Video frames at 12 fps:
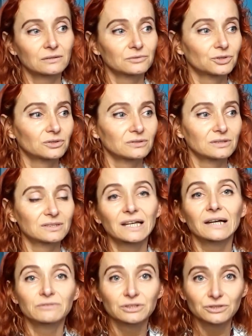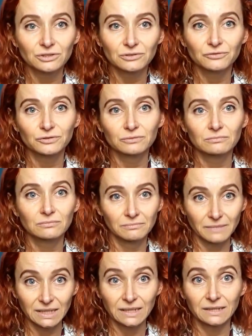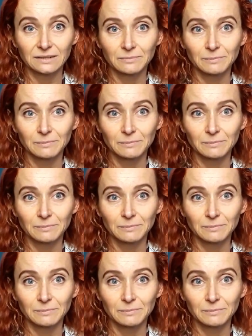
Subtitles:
should discourage you from making the